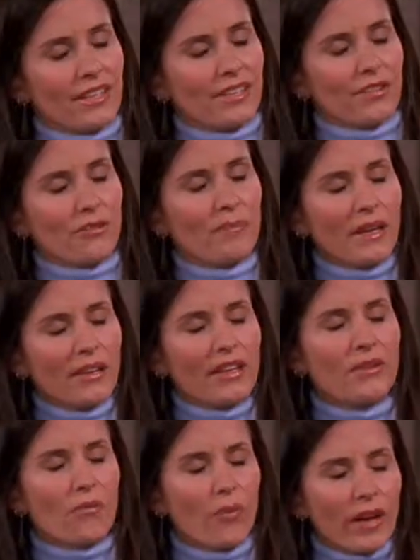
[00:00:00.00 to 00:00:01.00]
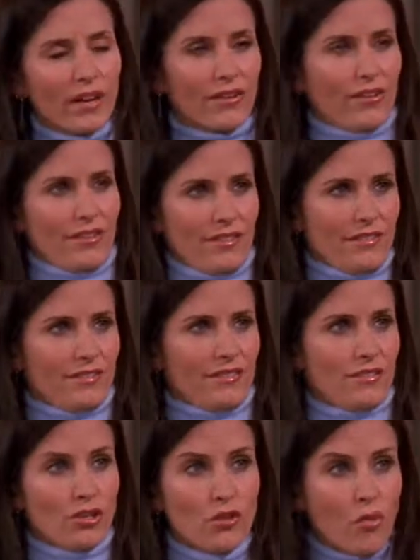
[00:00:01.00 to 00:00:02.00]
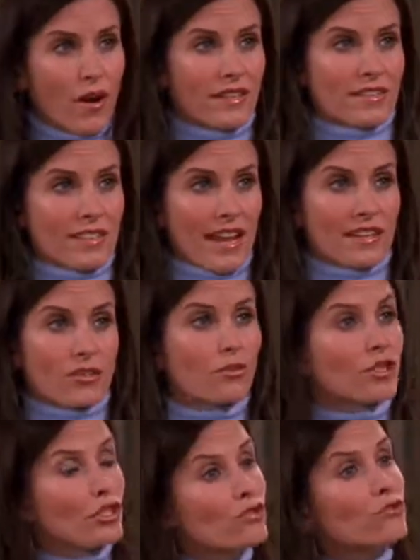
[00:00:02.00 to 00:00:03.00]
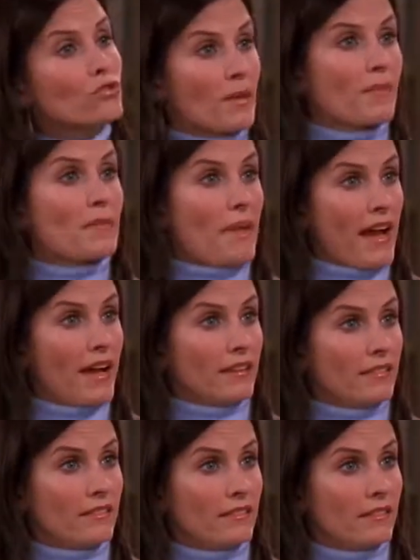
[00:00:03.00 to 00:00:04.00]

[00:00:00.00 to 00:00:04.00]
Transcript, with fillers: Okay, you're being weird. Do you want sex or did you do something bad?